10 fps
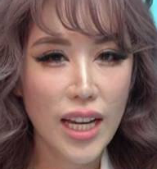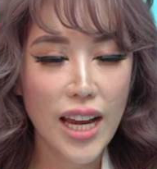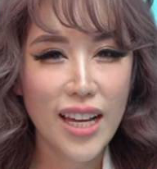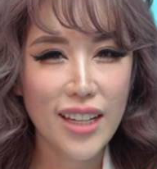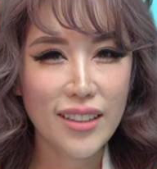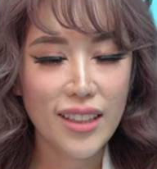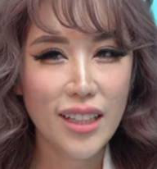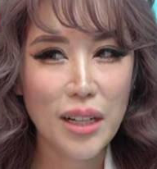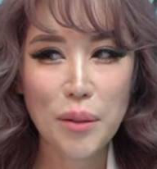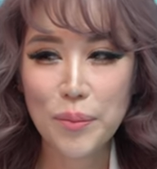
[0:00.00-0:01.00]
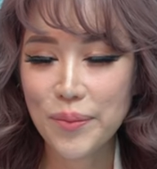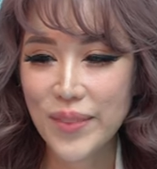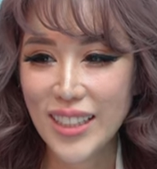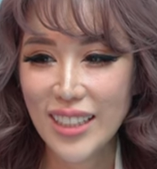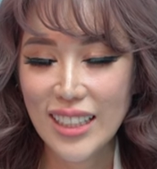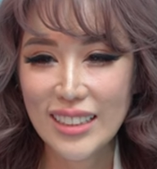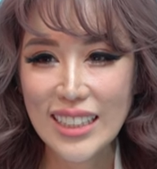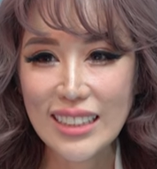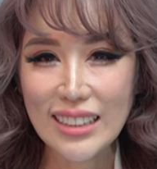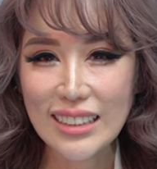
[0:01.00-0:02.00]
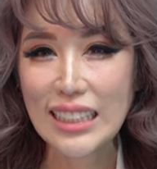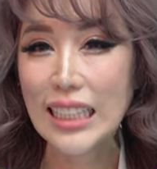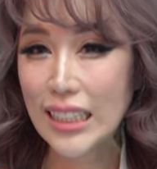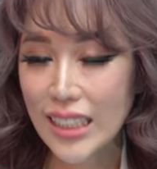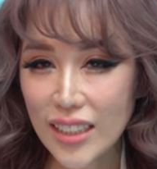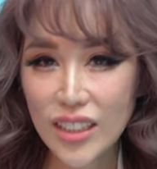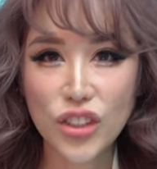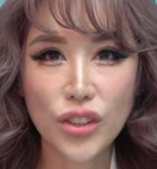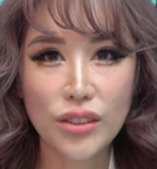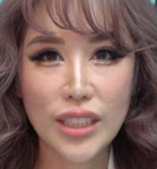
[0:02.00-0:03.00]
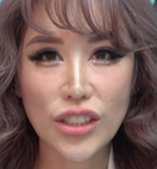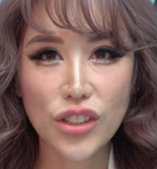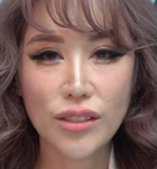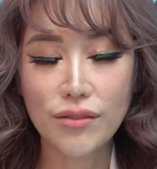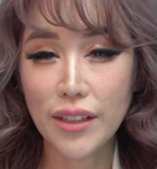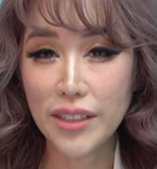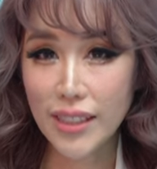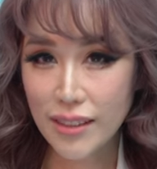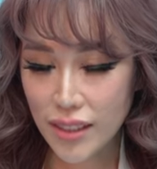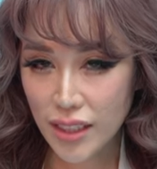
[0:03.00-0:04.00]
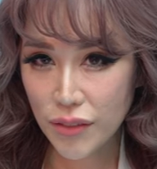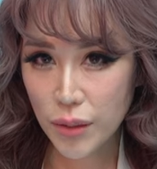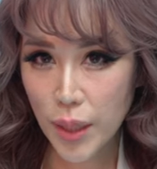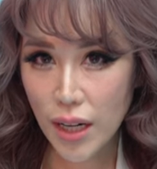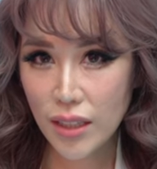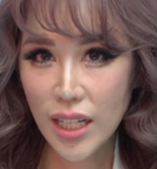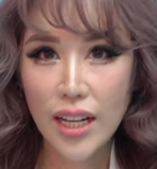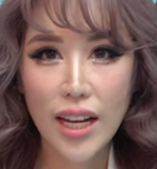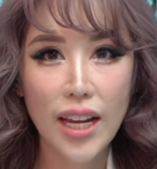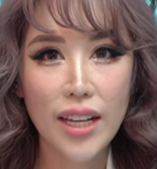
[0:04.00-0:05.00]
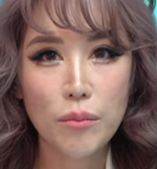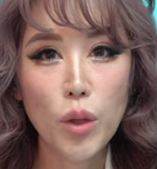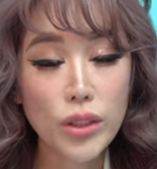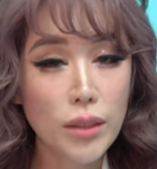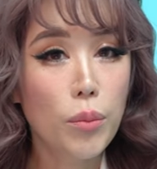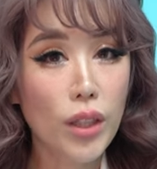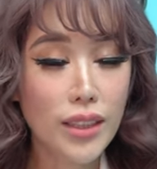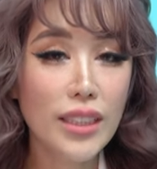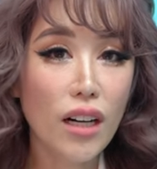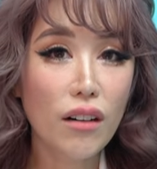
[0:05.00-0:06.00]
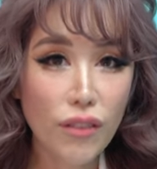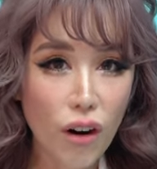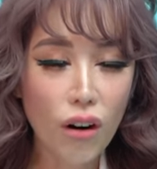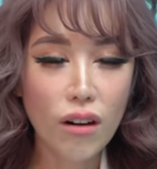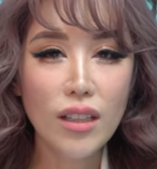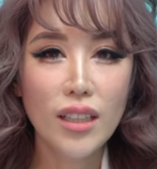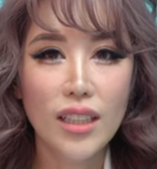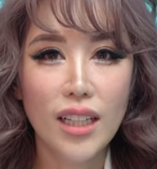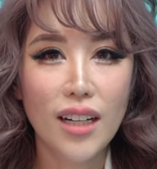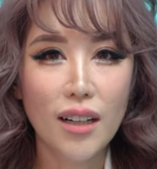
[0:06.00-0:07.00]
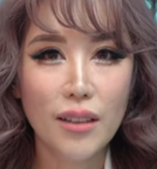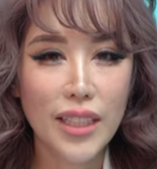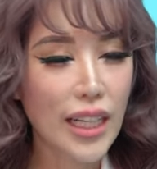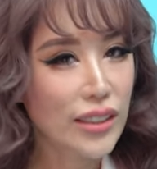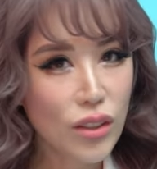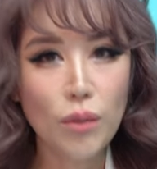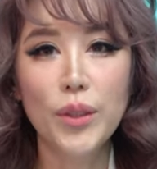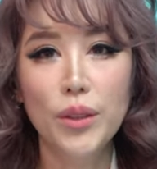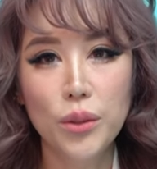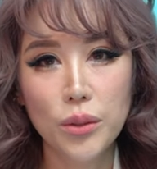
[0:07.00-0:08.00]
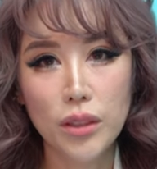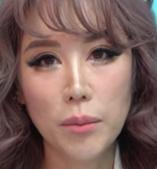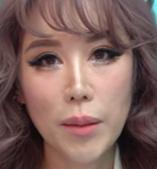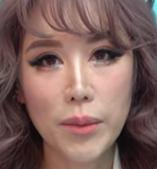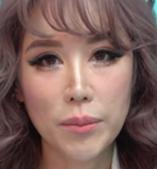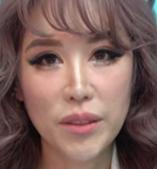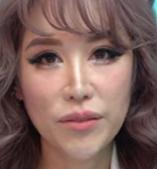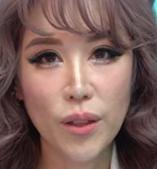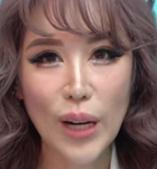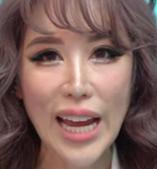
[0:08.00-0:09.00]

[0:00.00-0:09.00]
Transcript: And um, this is clearly an issue that she's very sensitive about. And most importantly of all, uh, it has not been known to the public before.